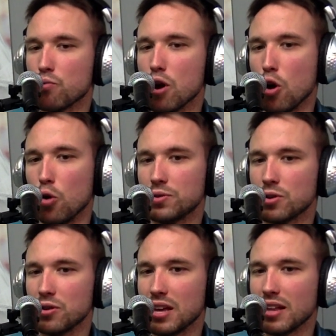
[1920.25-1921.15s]
rows. So
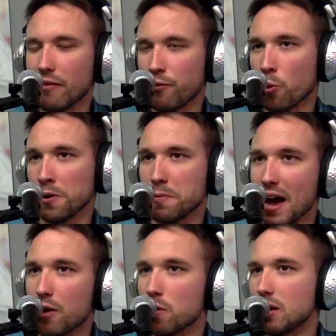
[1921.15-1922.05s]
you think like forward to
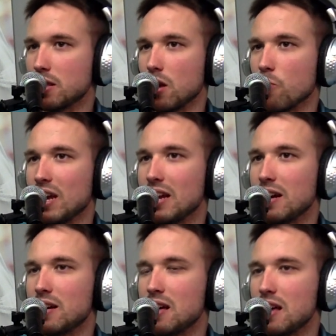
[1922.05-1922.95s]
backward in the
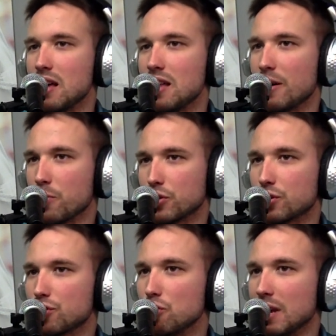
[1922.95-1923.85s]
arena. There were
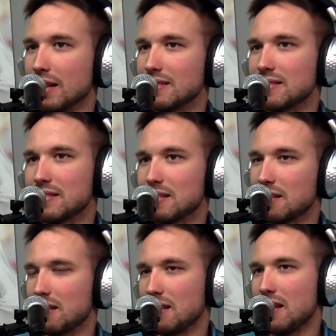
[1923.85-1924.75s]
students
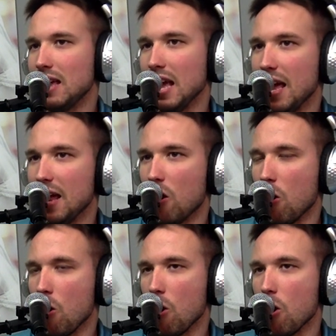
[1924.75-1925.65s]
in
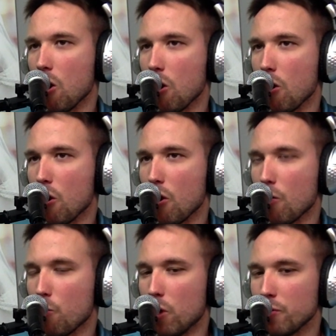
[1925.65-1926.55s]

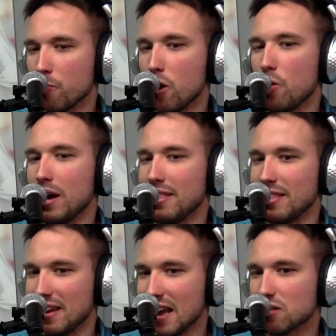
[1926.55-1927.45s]
one row and then
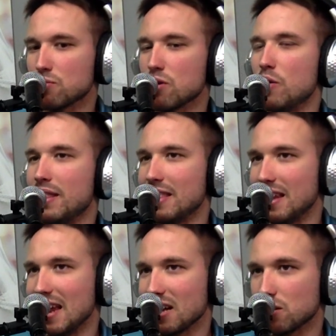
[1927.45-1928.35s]
the next row and then the
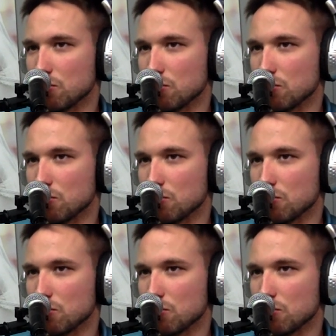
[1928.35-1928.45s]
next row.